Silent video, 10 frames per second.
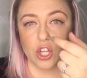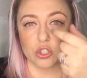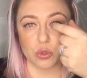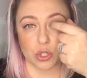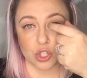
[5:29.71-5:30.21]

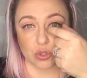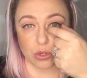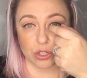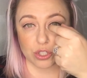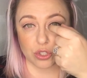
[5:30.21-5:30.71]
So a
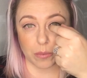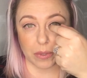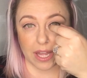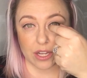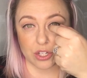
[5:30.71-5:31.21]
shorter
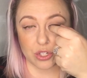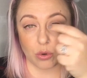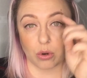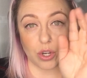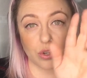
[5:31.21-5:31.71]
strip lash,
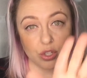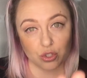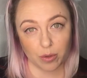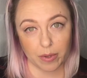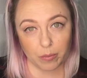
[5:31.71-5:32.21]
or you can
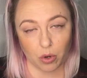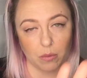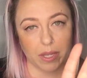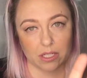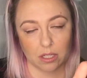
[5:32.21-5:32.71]
trim it more,
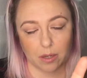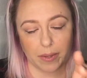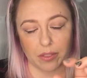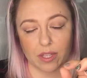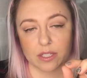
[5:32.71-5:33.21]
we can talk
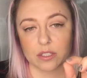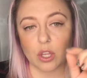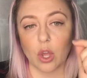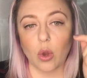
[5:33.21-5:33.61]
about this,